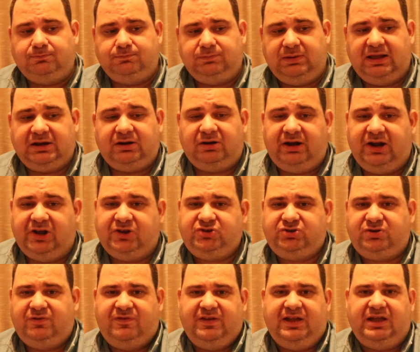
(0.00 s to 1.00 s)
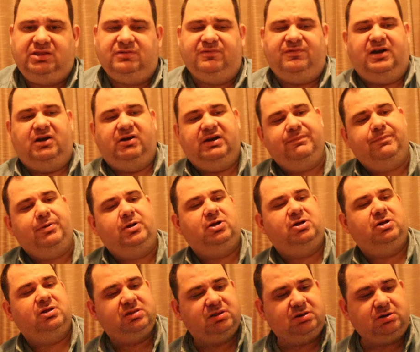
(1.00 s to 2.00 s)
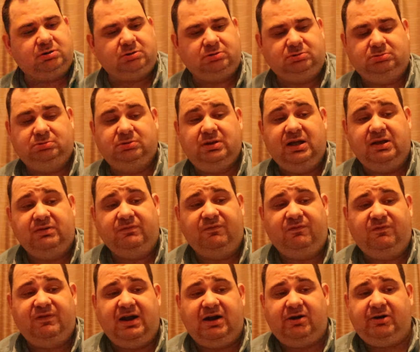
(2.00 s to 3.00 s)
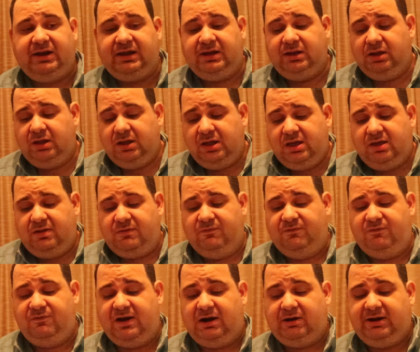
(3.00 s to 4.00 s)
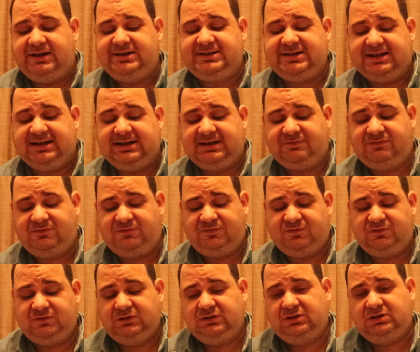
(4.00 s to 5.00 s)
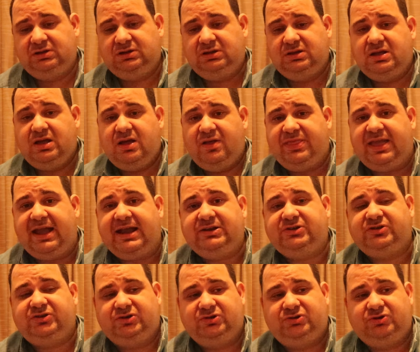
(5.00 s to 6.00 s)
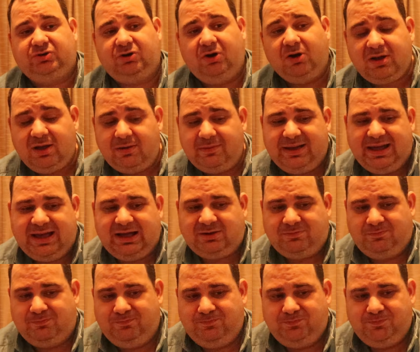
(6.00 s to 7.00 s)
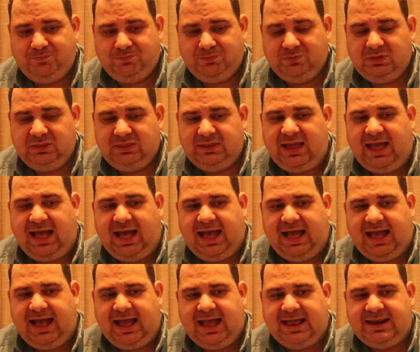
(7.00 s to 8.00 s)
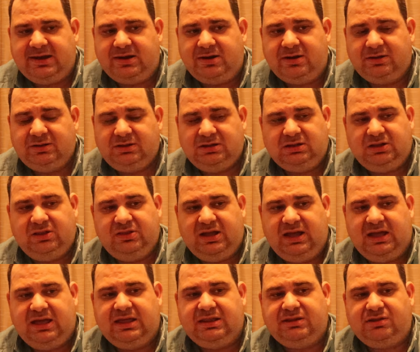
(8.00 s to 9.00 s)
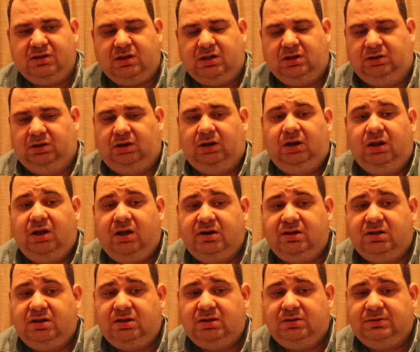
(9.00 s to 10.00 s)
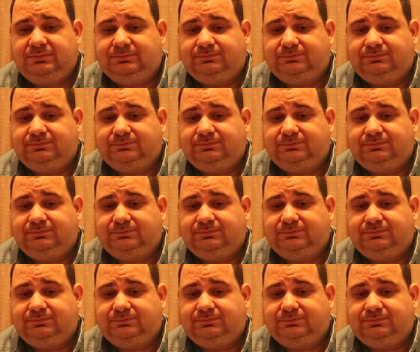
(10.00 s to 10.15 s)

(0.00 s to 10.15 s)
Bladder extrophy is very personal and very, very tough thing to talk about, and there's a lot of